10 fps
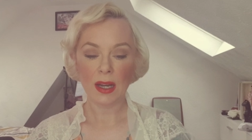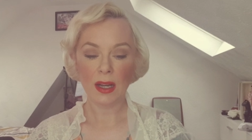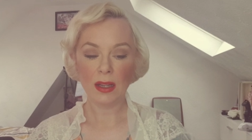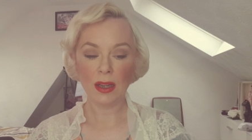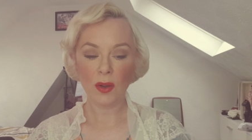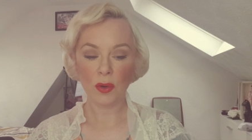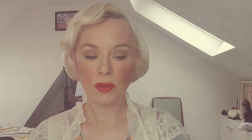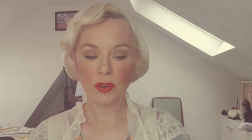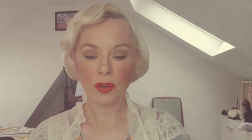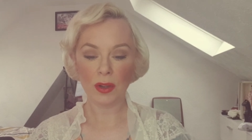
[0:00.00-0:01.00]
a
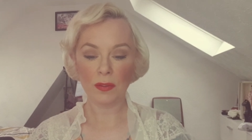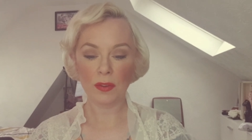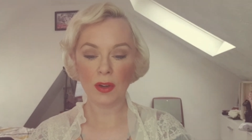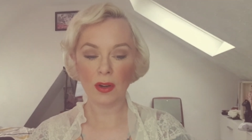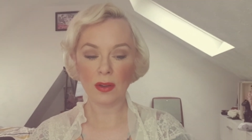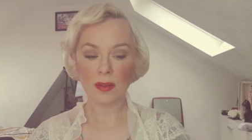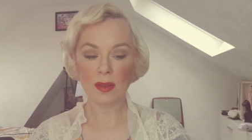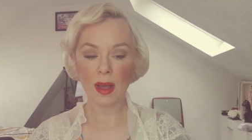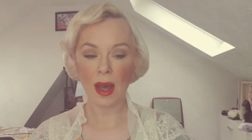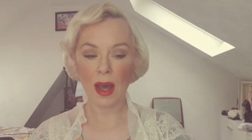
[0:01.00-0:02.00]
lot of
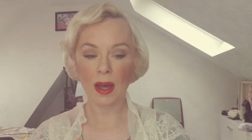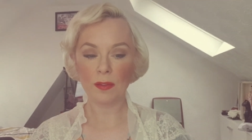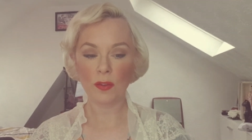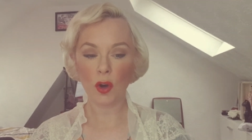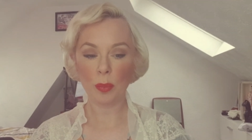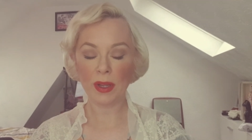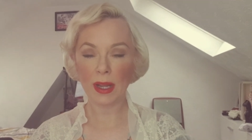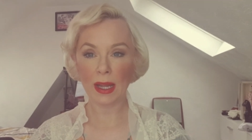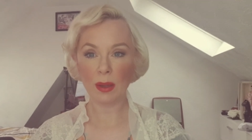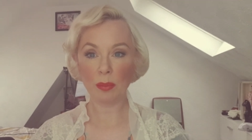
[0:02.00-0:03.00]
girls have copied
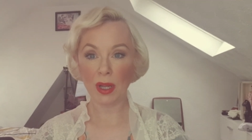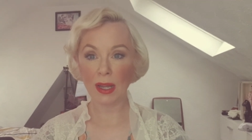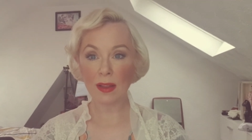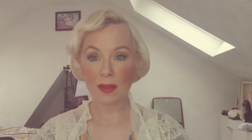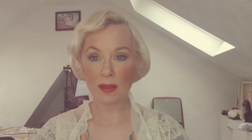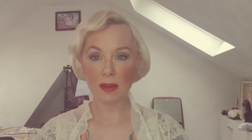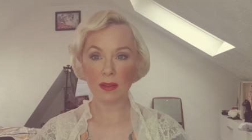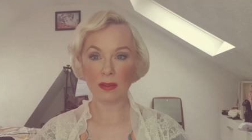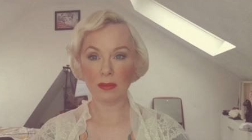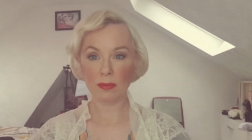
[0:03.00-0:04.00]
a burlesque
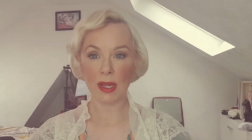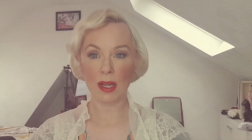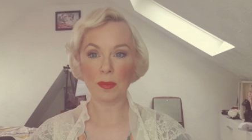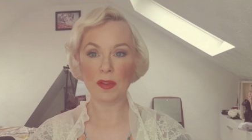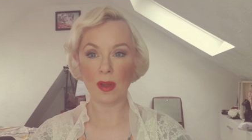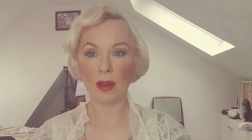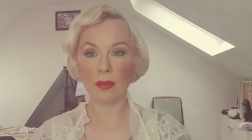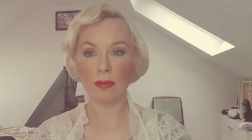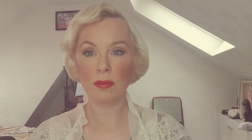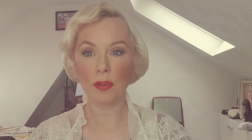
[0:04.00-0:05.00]
makeup style
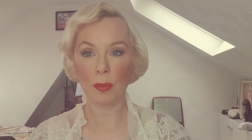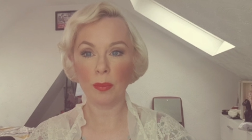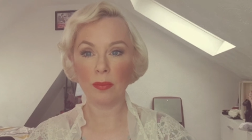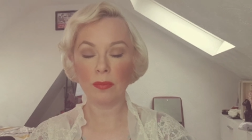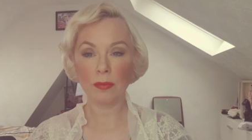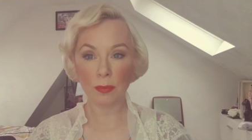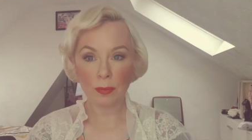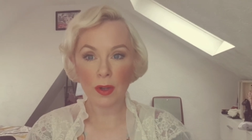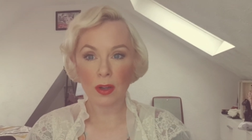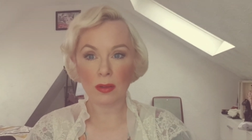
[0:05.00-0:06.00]
from
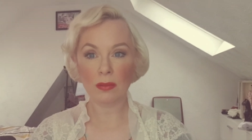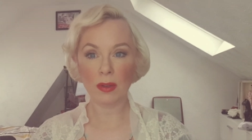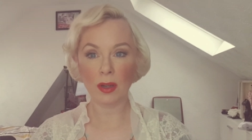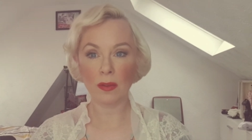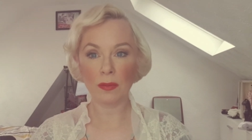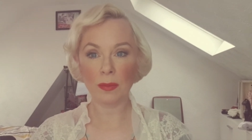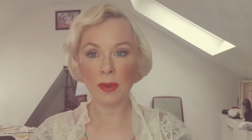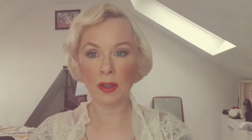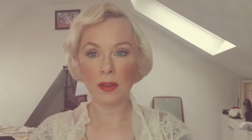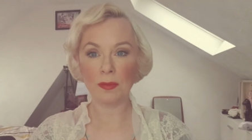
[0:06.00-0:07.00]
the, you know, from
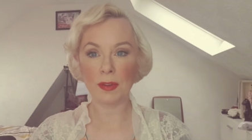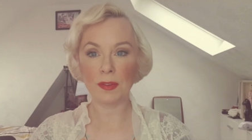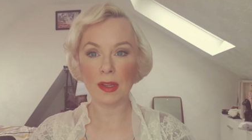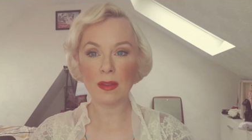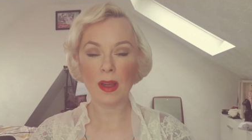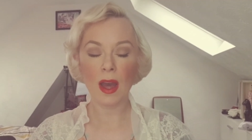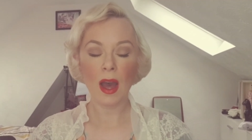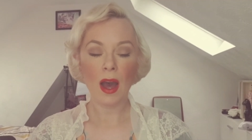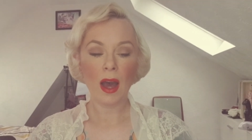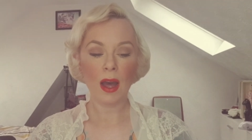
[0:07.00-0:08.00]
the 1950s.
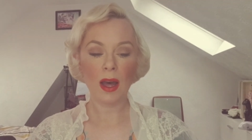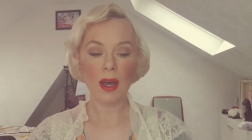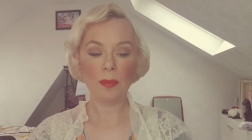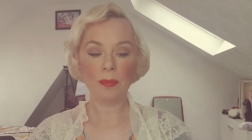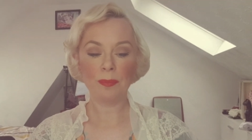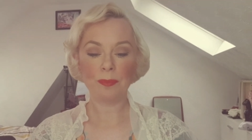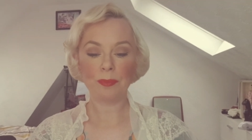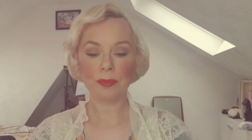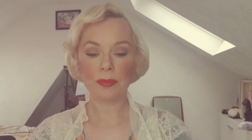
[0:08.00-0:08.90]
And